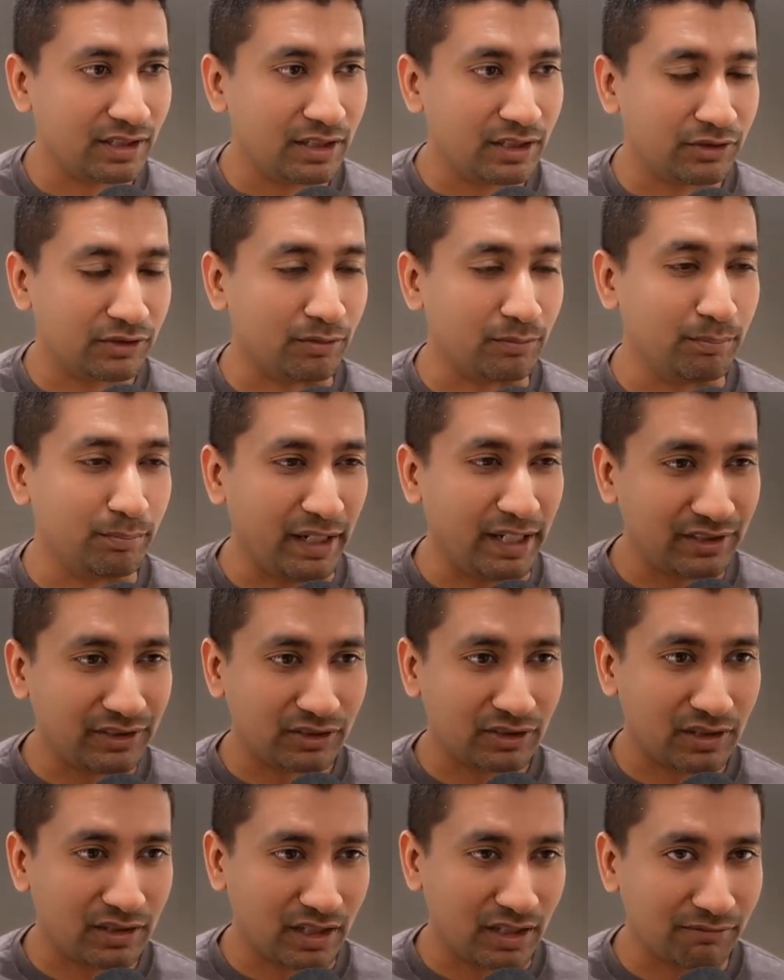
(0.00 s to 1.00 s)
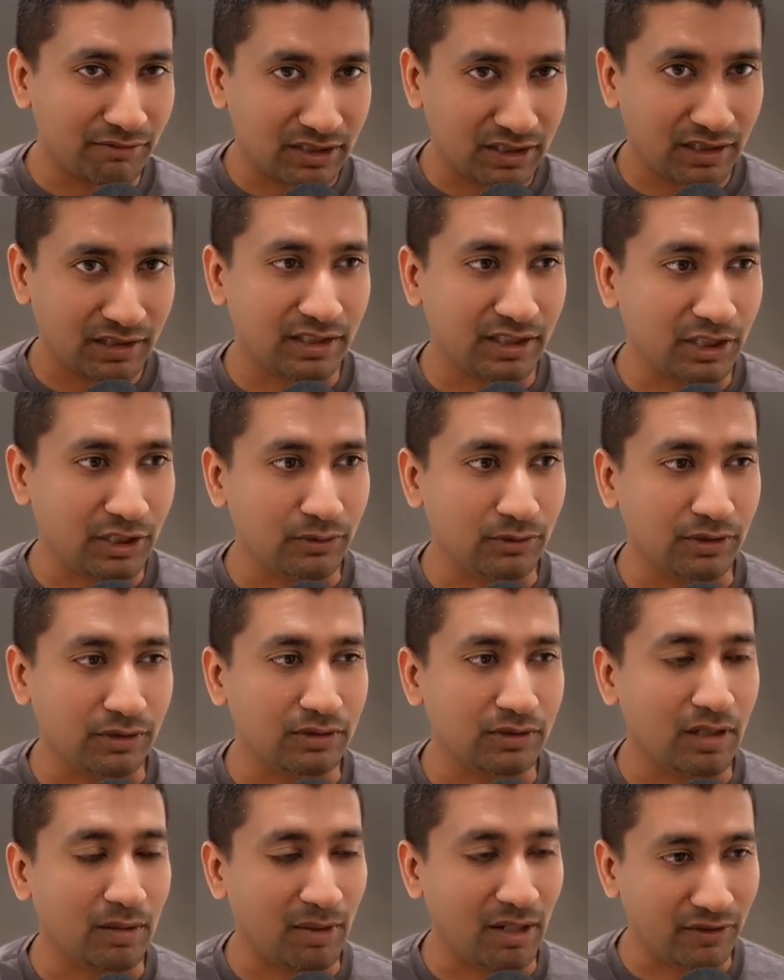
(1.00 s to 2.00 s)
So based on everything that you
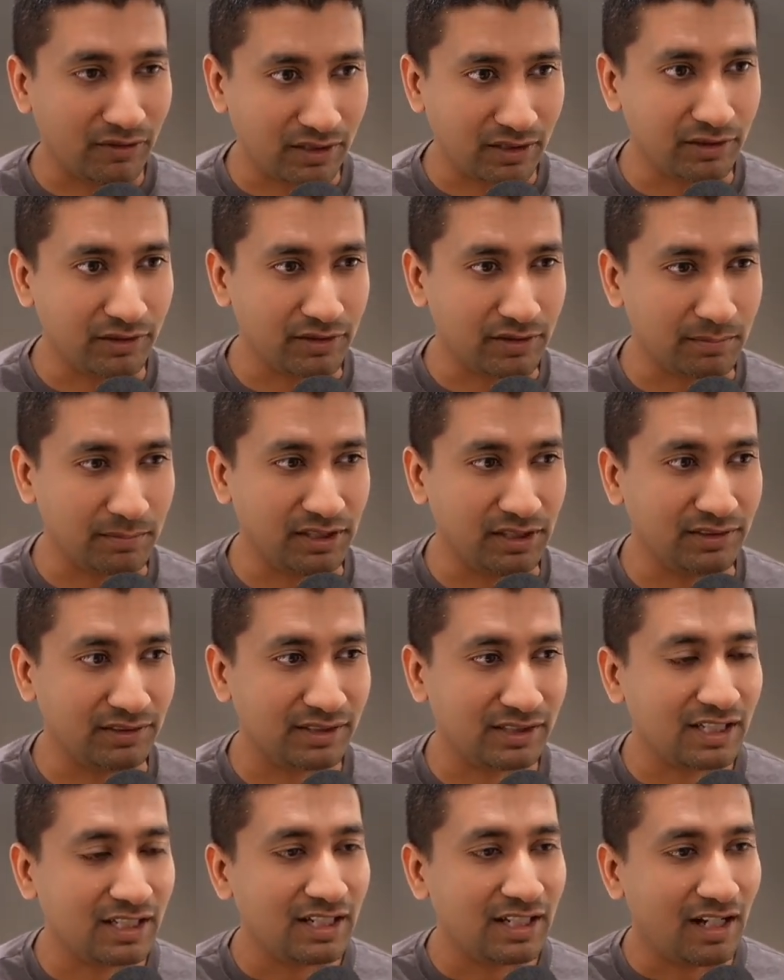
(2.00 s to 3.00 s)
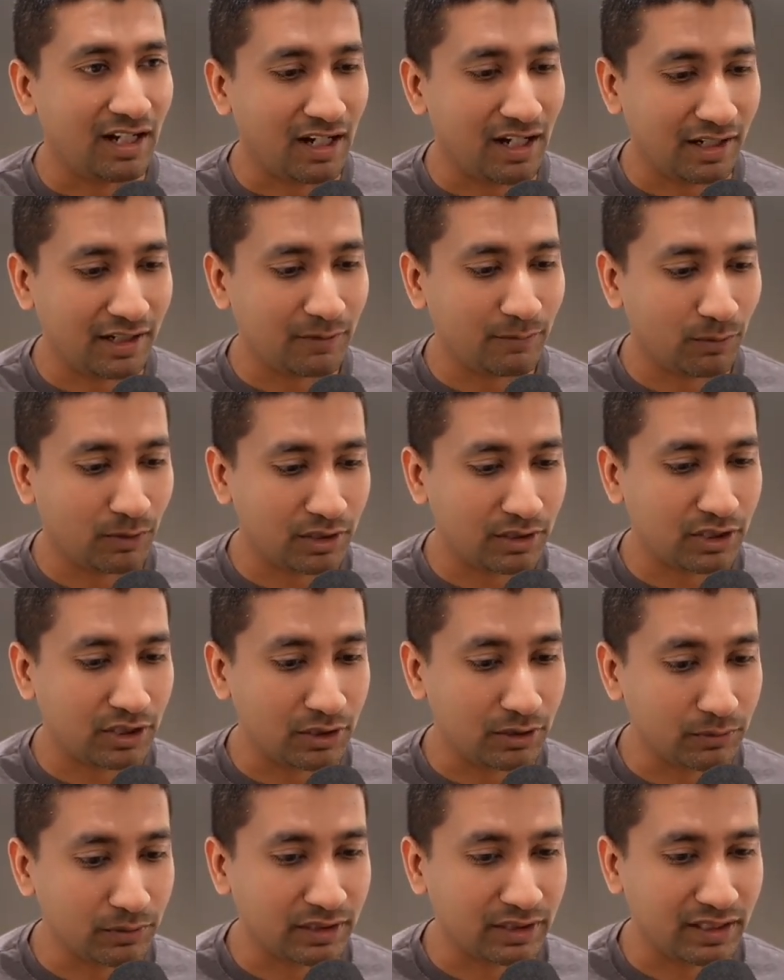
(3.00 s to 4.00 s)
know about NurtureBeast, I want
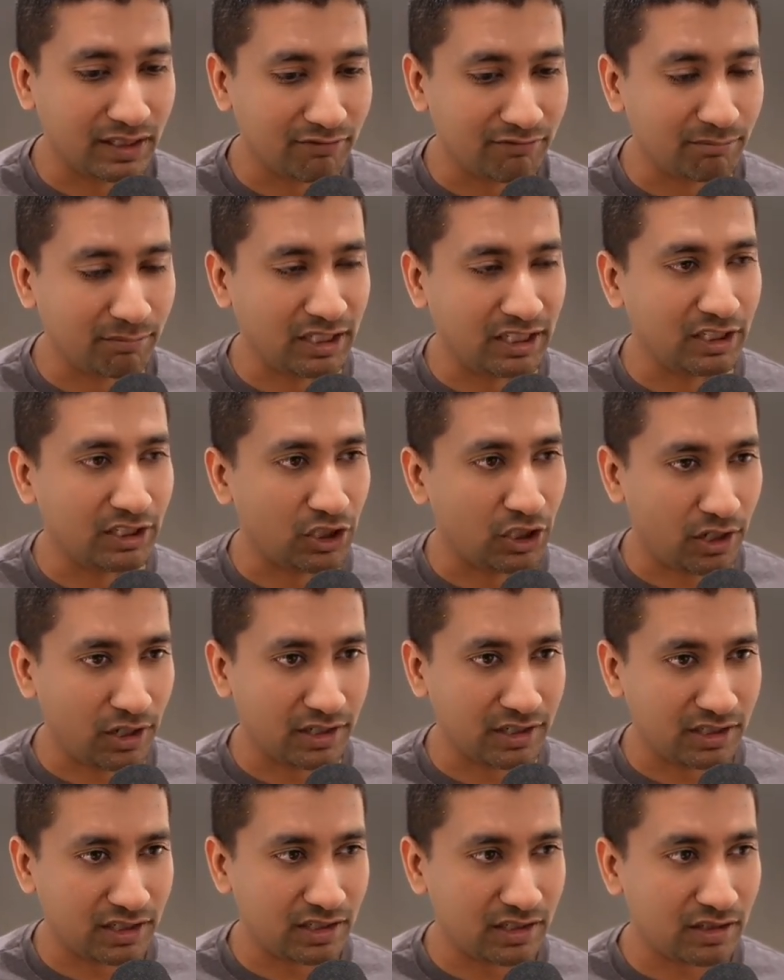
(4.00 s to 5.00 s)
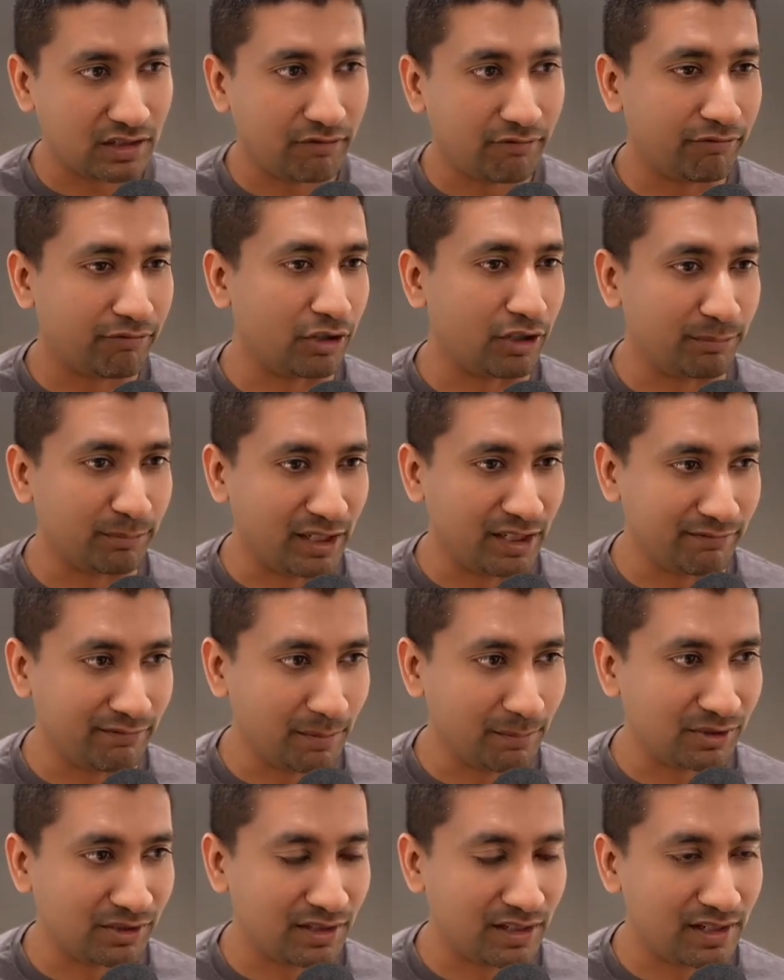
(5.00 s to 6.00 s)
you to give me content for my
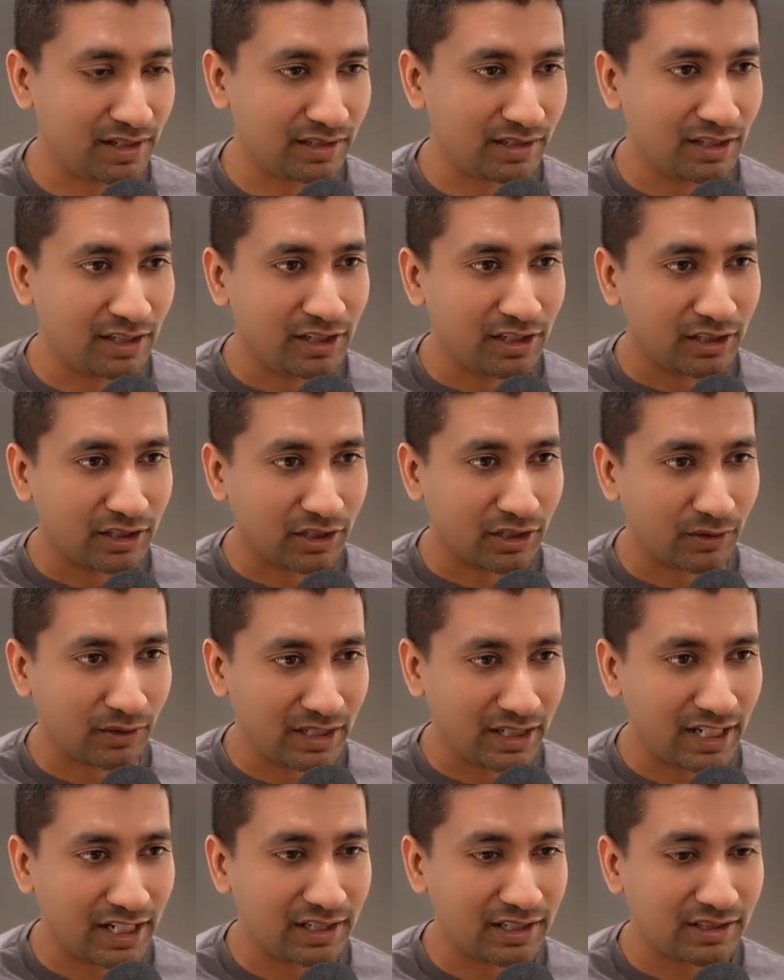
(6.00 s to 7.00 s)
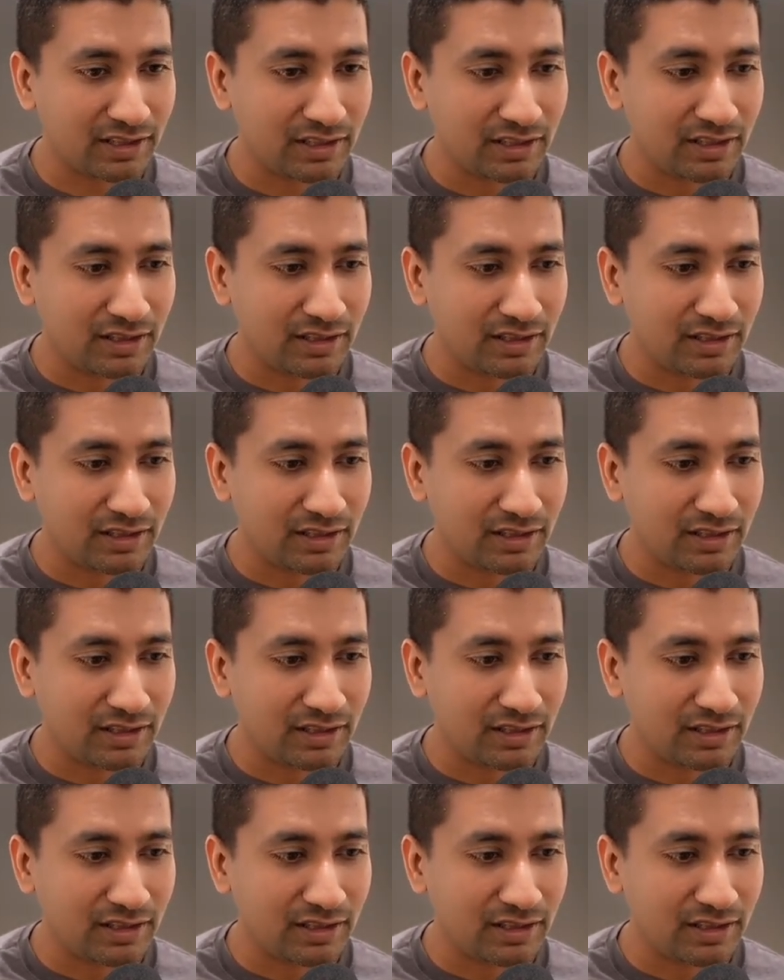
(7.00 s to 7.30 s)
website, create